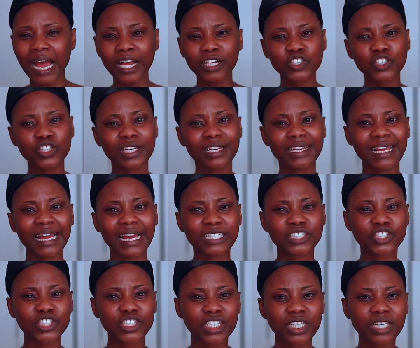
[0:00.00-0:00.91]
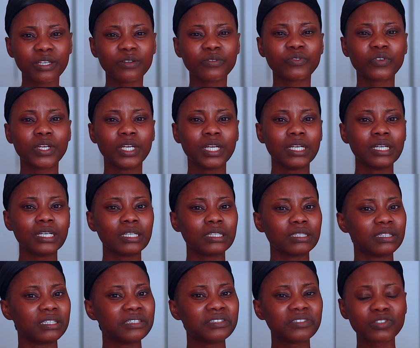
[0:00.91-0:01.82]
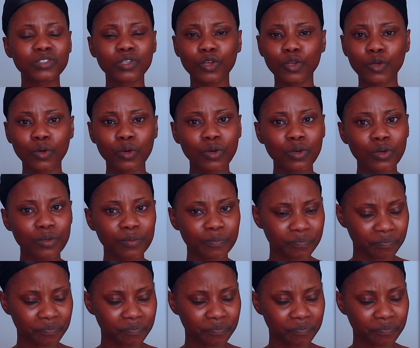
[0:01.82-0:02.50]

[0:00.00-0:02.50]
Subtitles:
actually achieve this look,